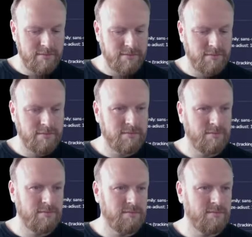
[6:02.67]

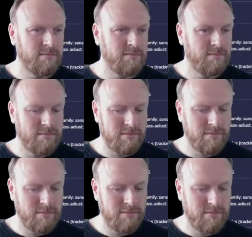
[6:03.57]

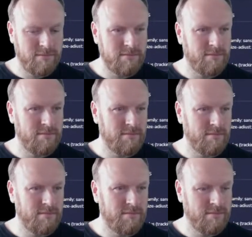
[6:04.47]

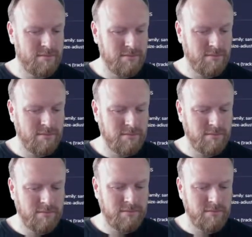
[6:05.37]

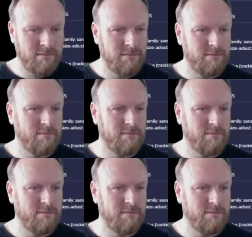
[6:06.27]
(silence)